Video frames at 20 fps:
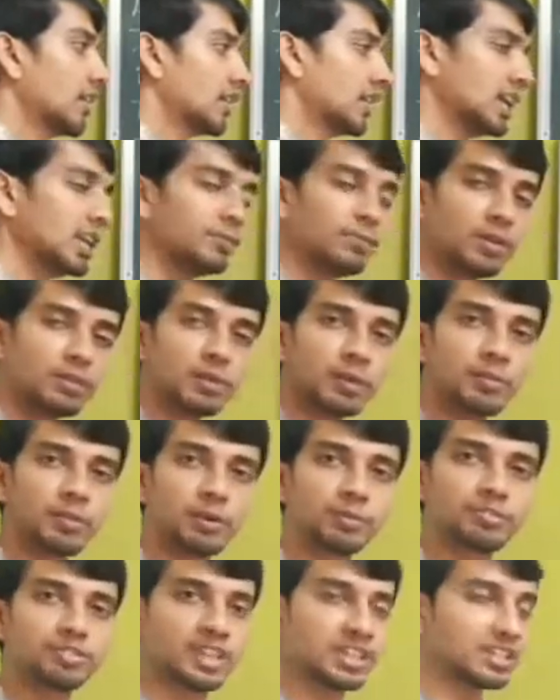infimum
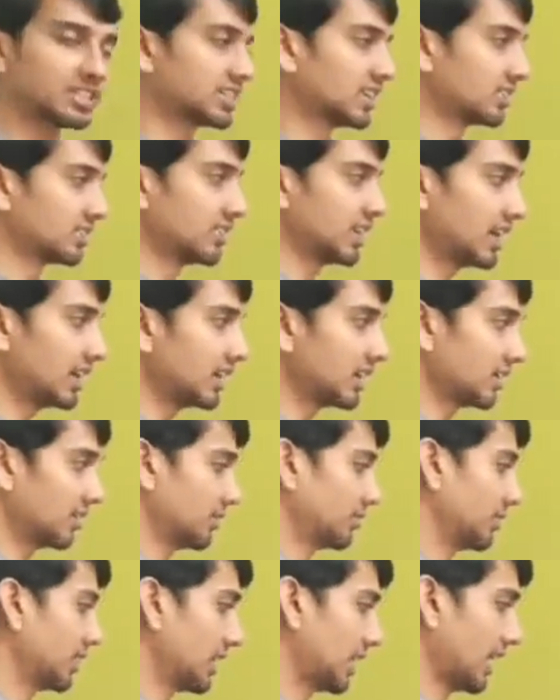of such a set,
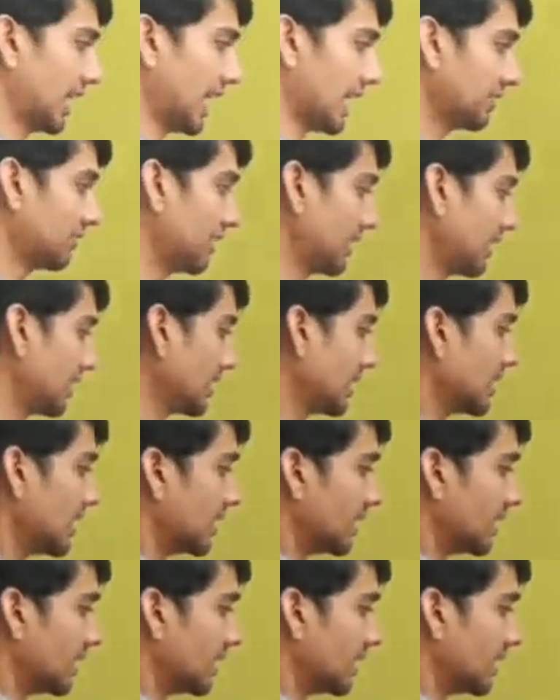we are having